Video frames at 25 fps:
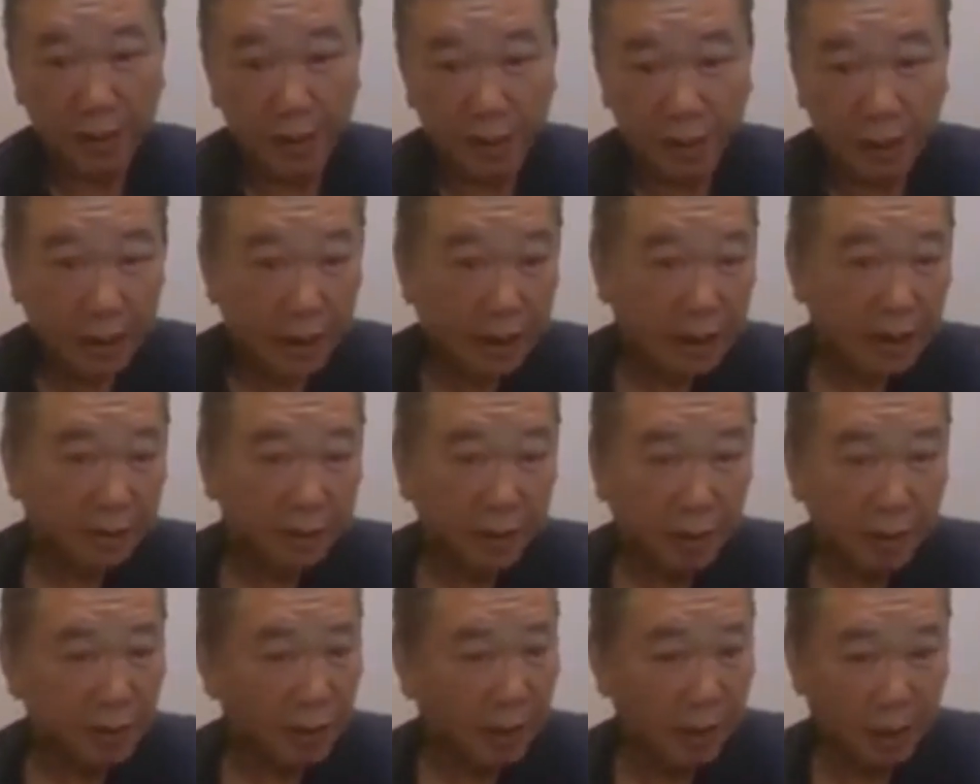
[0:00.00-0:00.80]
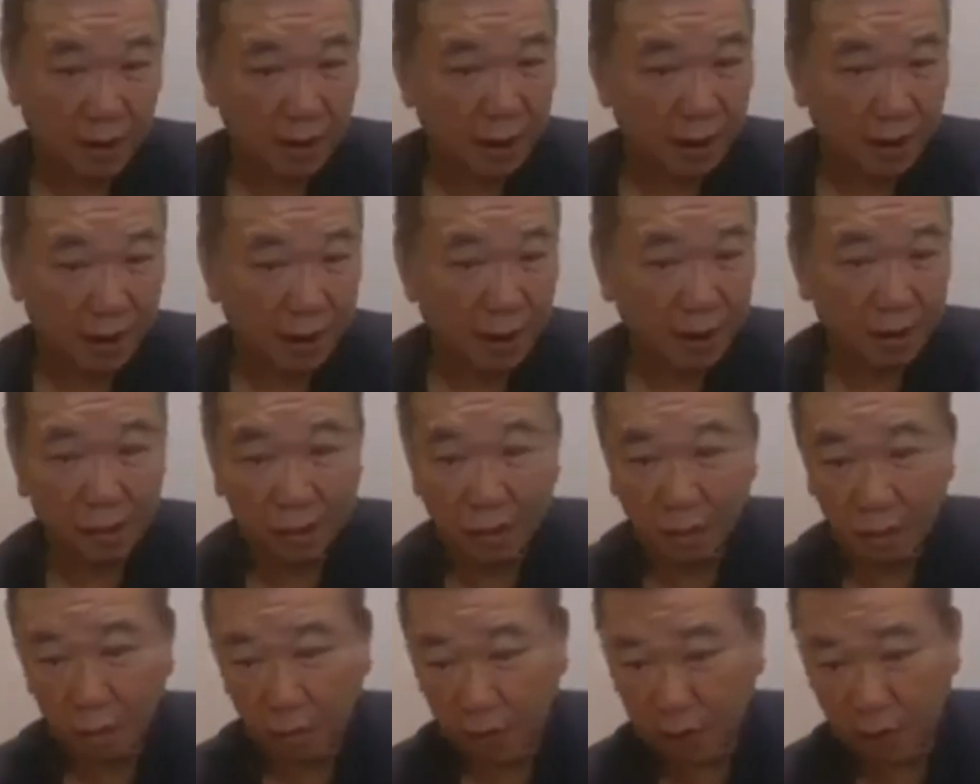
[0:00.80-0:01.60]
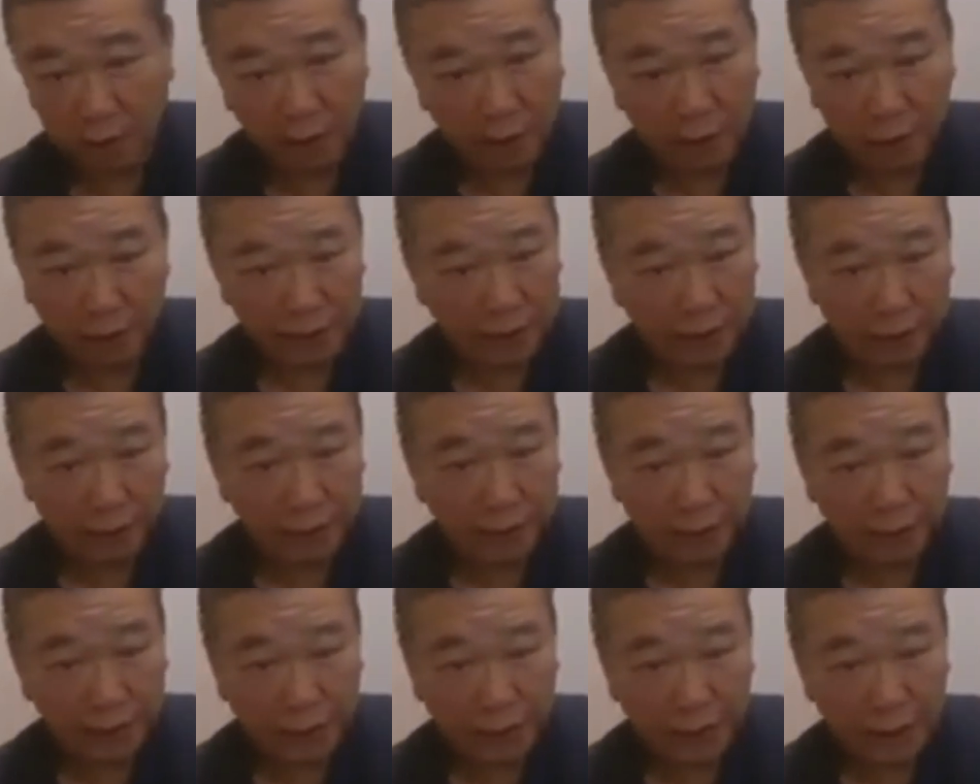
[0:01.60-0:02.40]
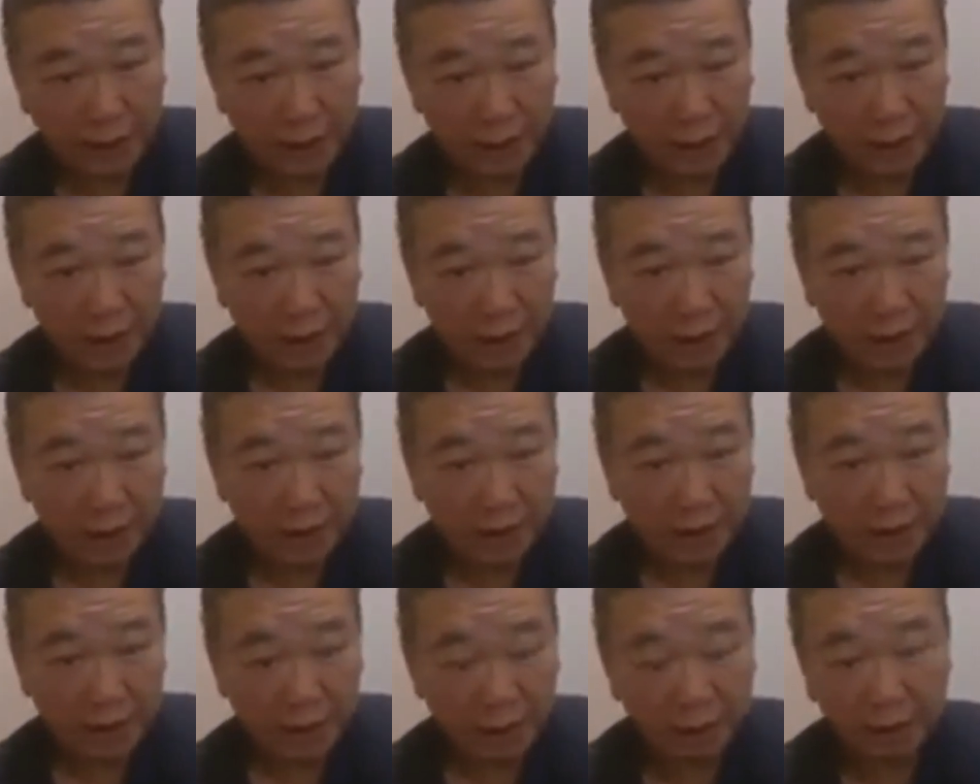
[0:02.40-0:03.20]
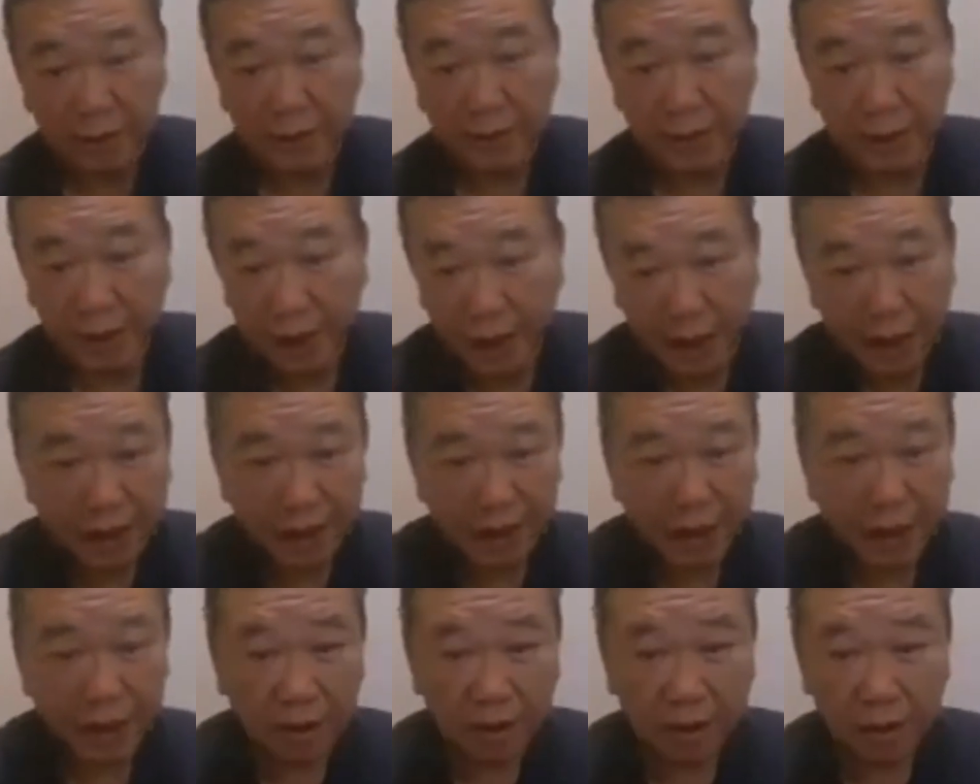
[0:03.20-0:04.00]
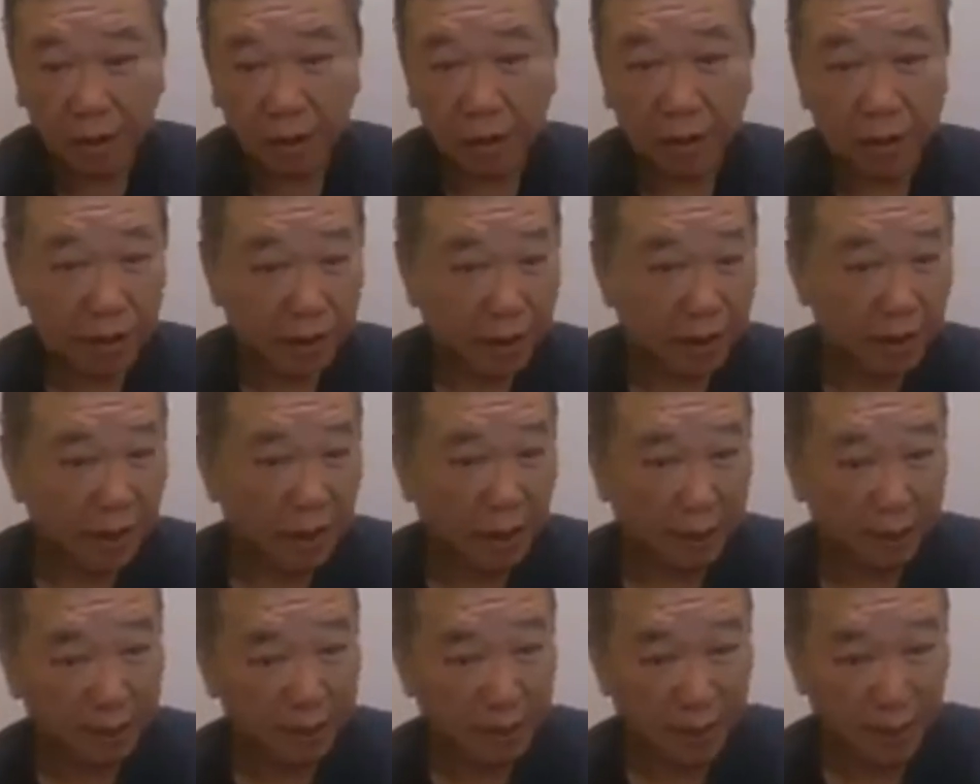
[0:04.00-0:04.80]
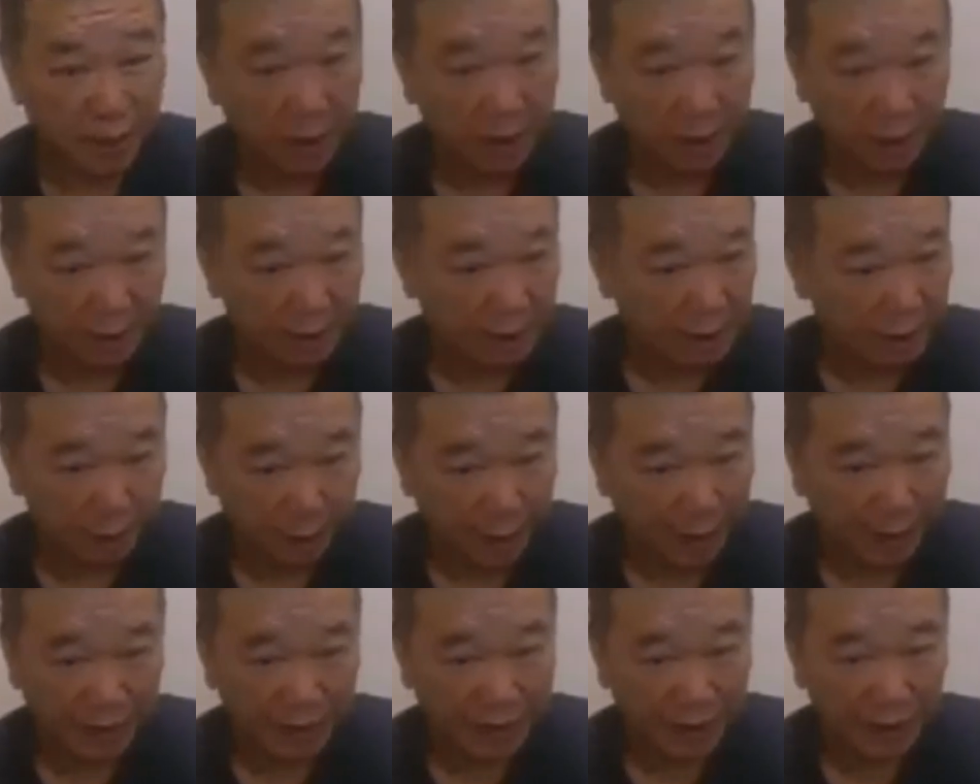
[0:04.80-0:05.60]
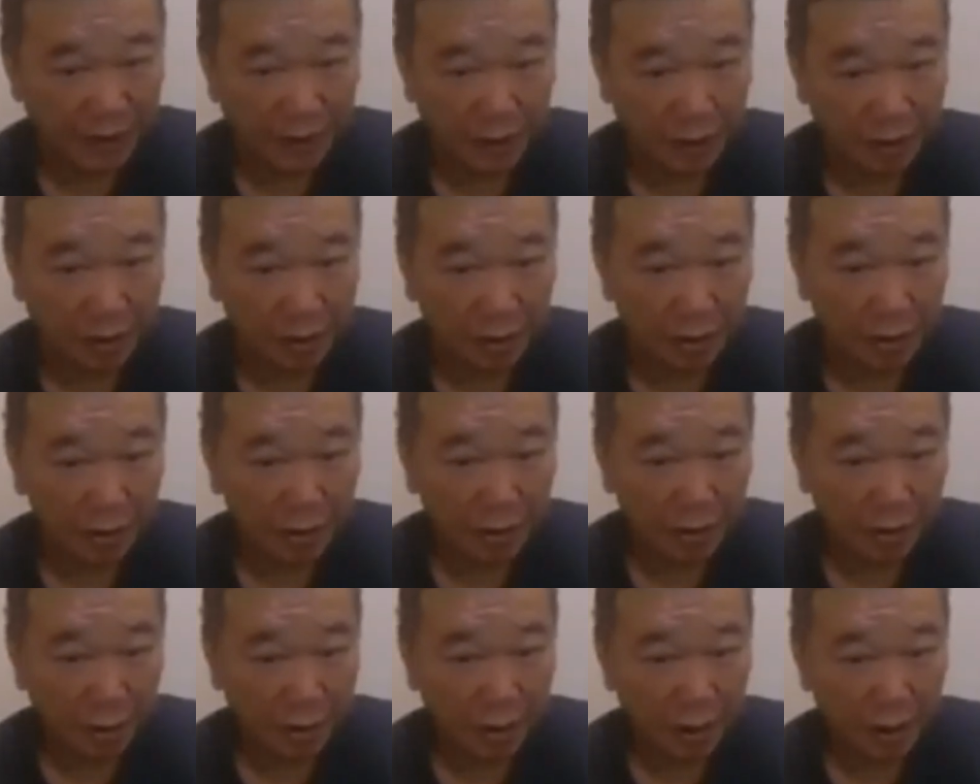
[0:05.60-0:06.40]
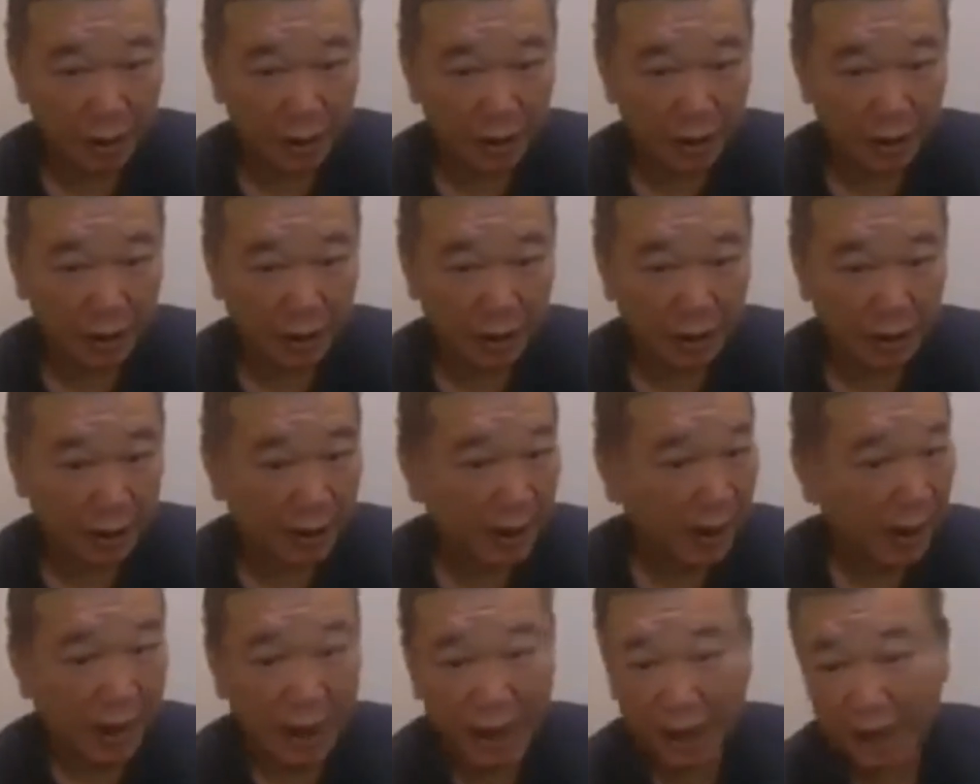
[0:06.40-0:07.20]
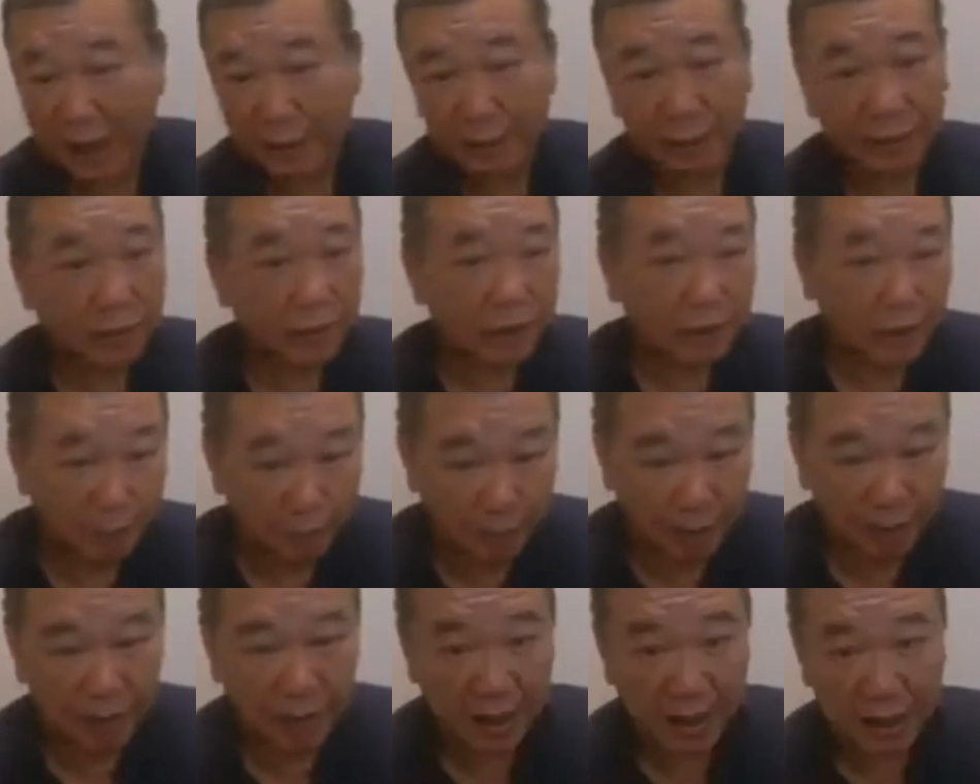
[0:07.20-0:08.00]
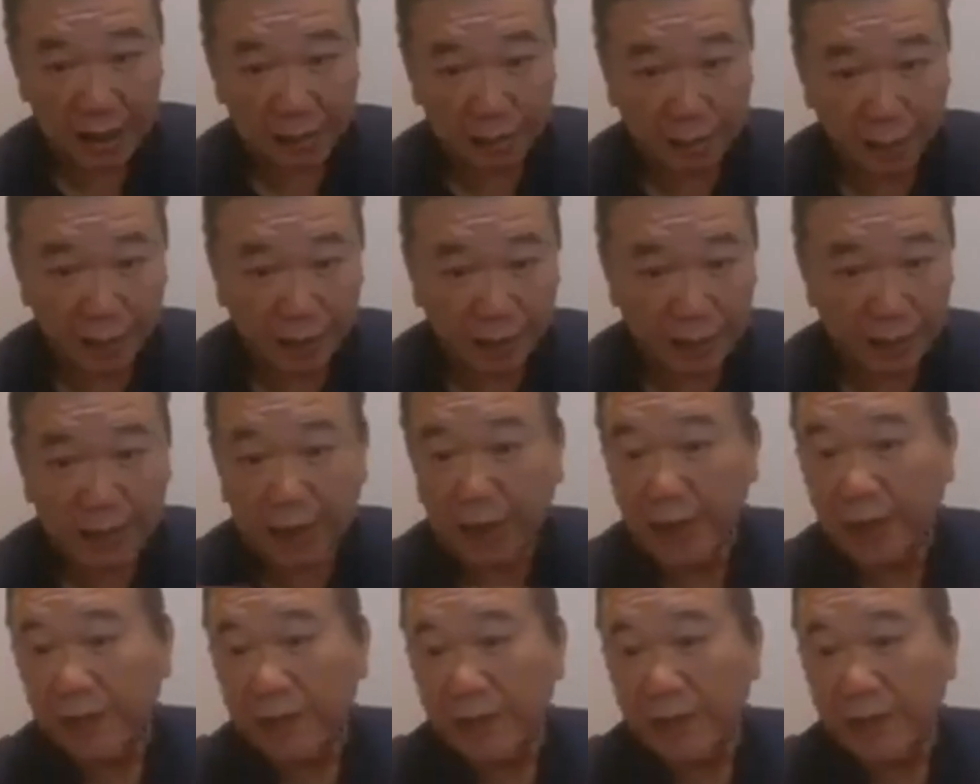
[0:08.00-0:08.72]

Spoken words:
They eat sprout, they do not worry about vitamin C. This thing. The Indian also, they have spices, no? Okay, this is the thing. Arab also same thing, they have spices.